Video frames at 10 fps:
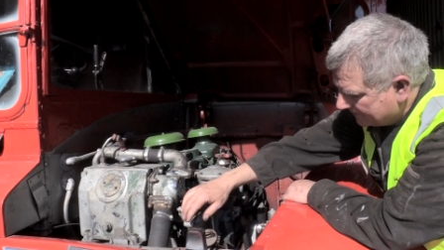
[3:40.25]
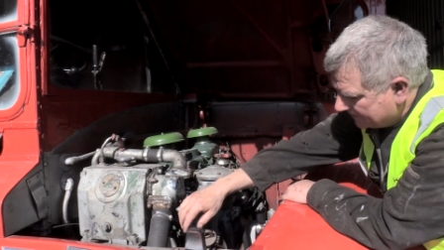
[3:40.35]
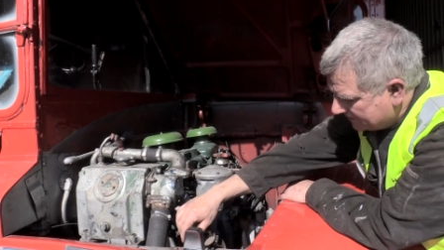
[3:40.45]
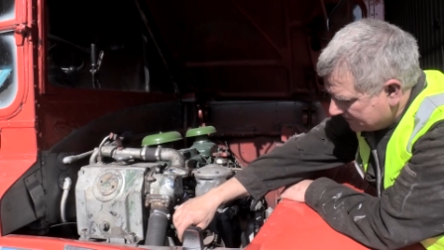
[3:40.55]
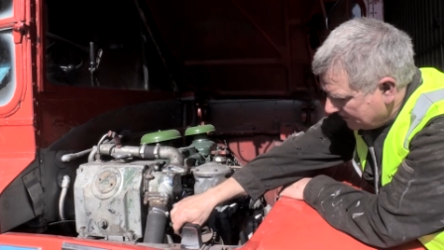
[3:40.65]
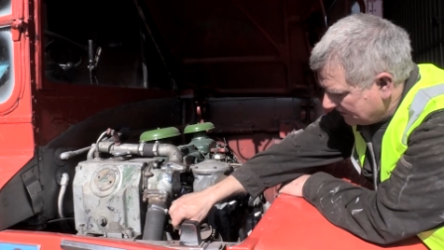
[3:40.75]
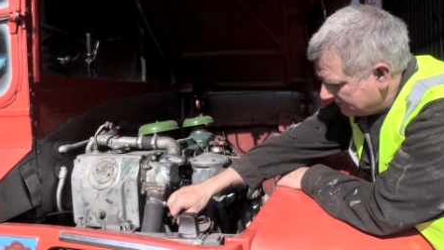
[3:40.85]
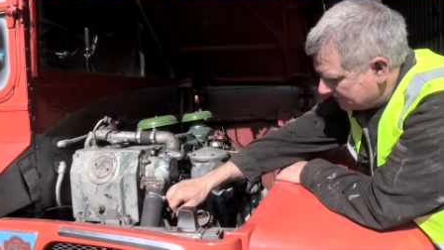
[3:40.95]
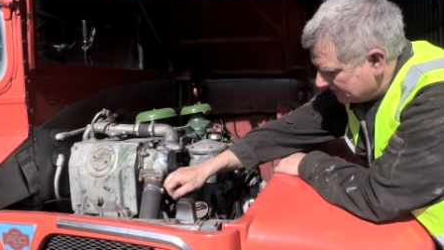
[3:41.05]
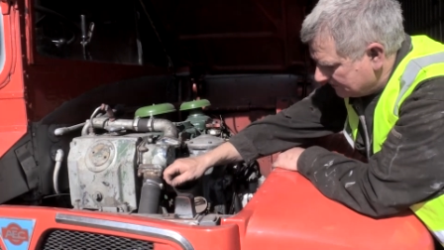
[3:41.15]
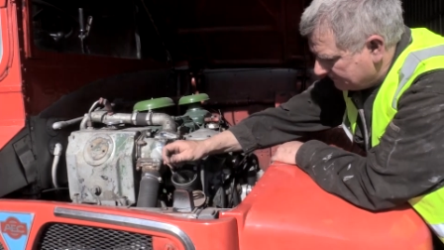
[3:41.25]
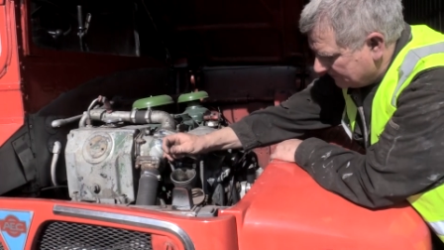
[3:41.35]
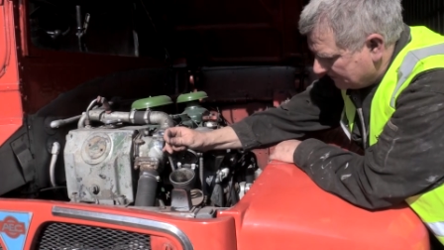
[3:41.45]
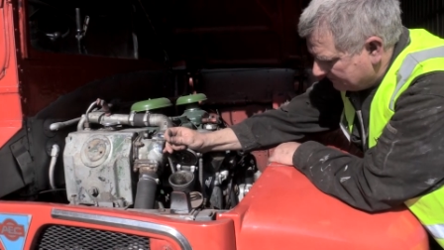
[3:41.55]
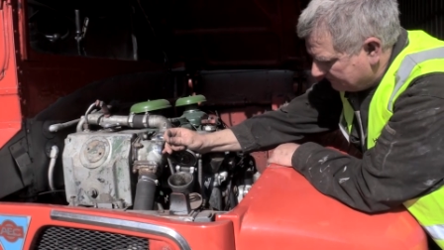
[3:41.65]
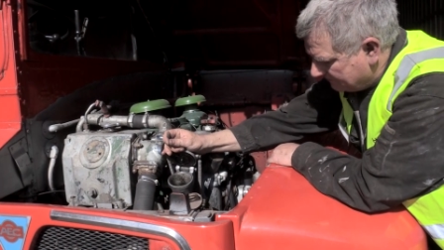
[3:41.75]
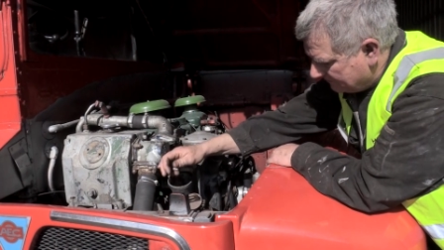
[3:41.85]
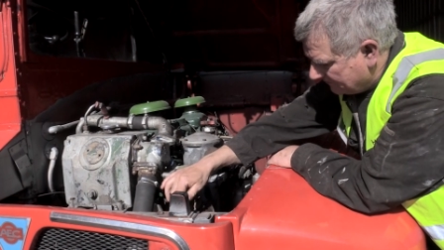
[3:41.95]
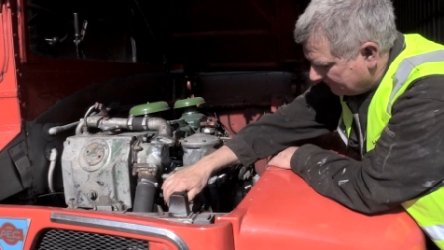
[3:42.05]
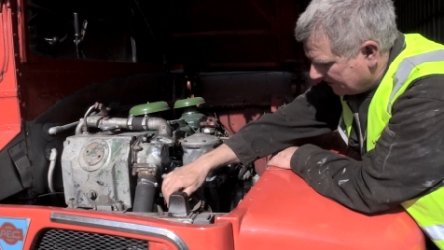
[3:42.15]
This here is your, your
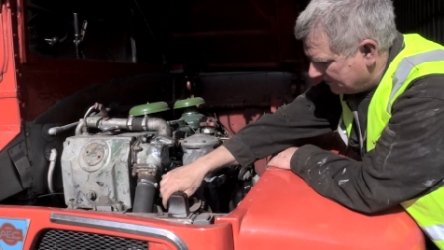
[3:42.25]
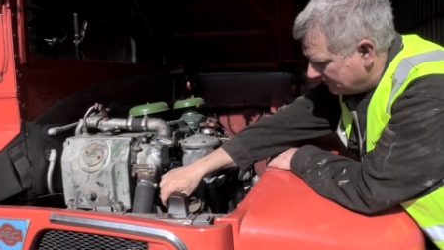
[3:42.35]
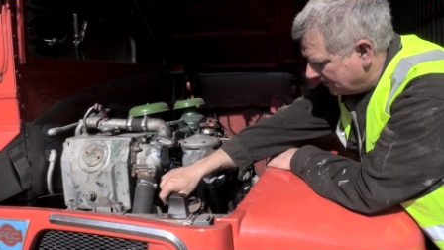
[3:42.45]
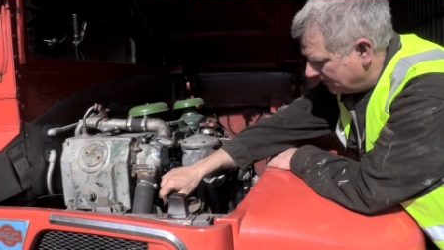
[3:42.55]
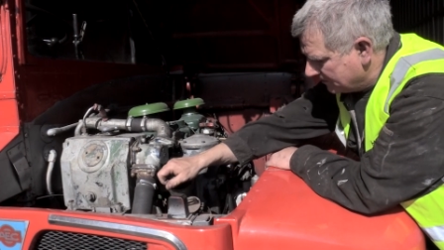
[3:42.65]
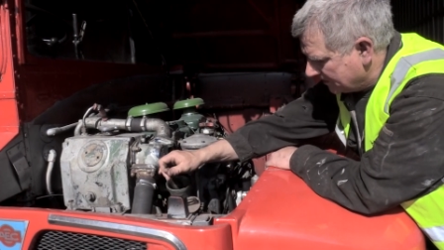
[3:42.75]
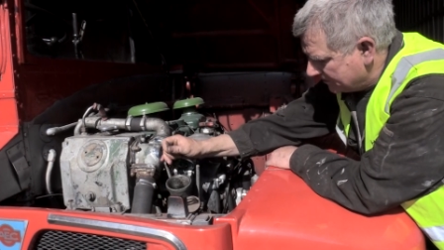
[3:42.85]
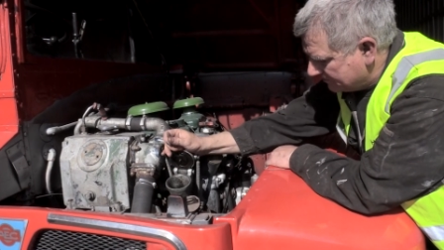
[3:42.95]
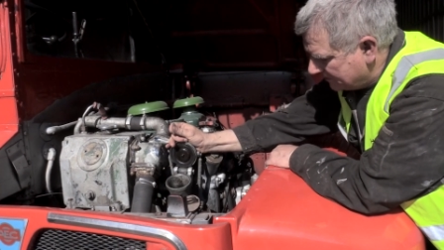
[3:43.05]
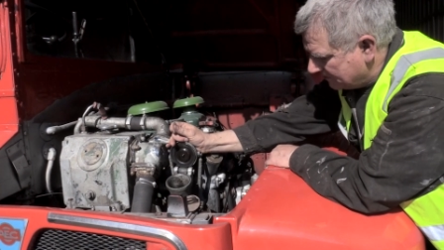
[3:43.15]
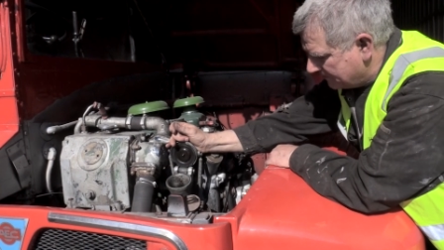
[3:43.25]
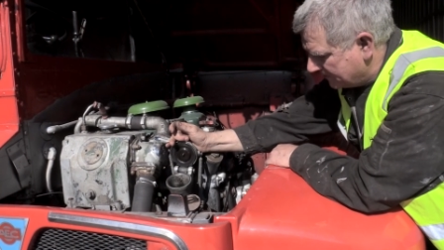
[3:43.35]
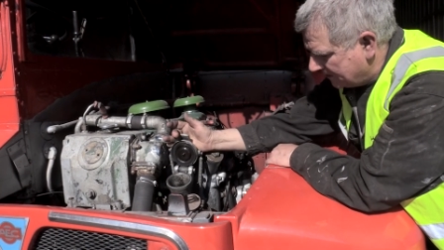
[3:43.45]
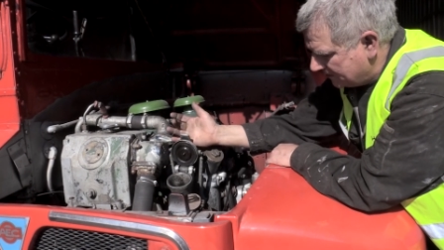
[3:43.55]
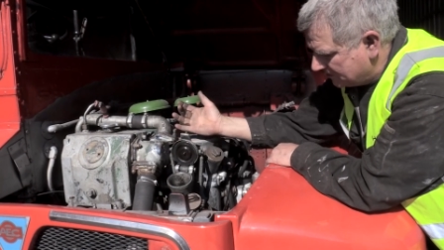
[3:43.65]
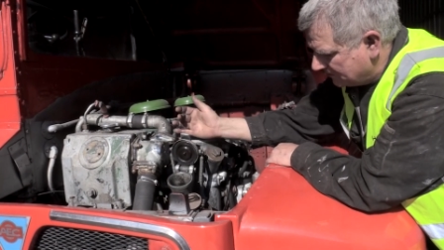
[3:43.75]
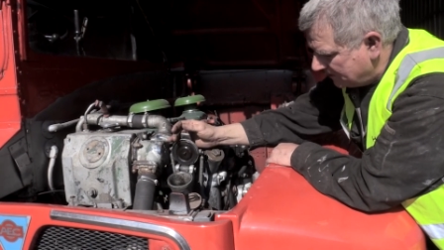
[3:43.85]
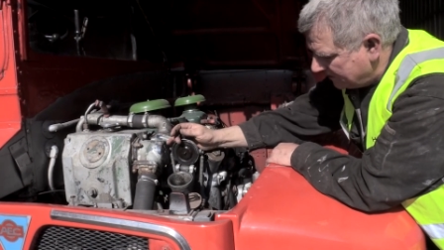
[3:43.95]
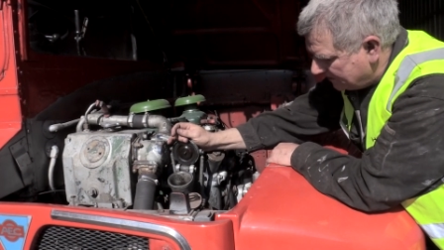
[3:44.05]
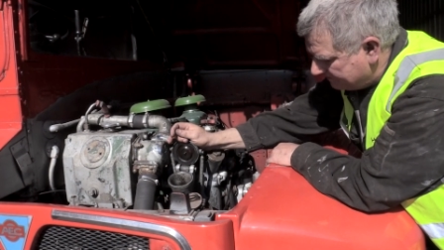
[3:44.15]
where your oil goes, where you put engine oil
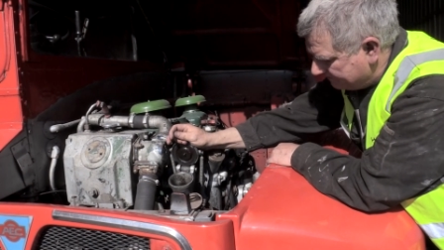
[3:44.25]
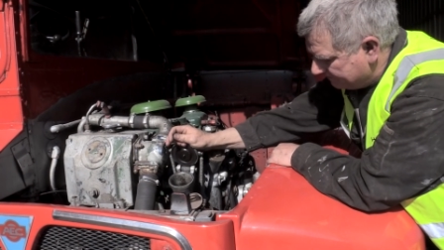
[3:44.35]
in it,